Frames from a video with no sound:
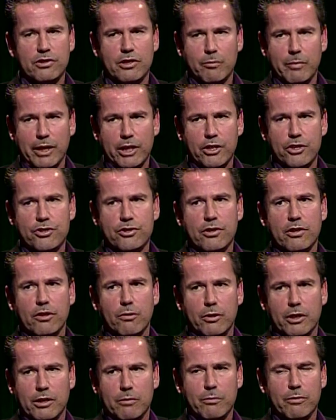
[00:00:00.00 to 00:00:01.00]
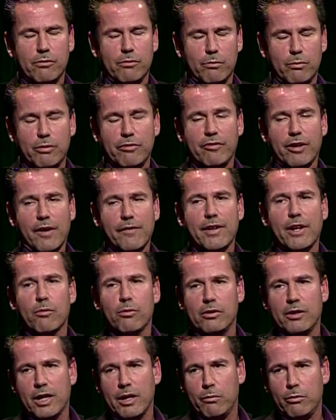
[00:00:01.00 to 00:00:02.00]
and making sure that we can provide that
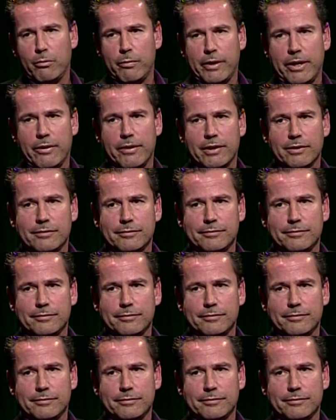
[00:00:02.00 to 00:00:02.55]
reliable power.